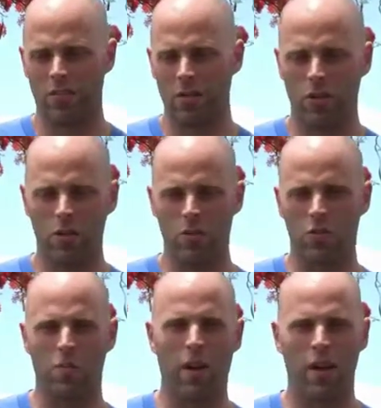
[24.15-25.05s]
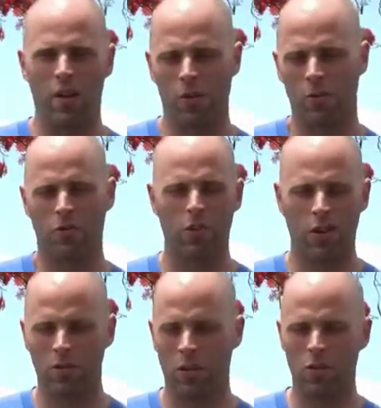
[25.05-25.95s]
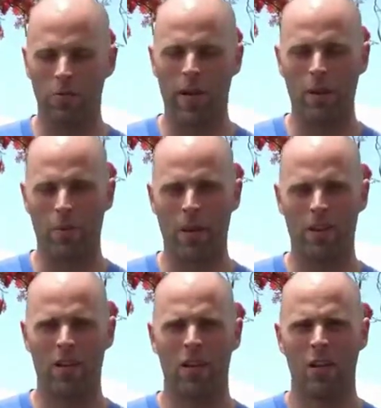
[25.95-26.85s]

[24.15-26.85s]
address your spine or address your back pain.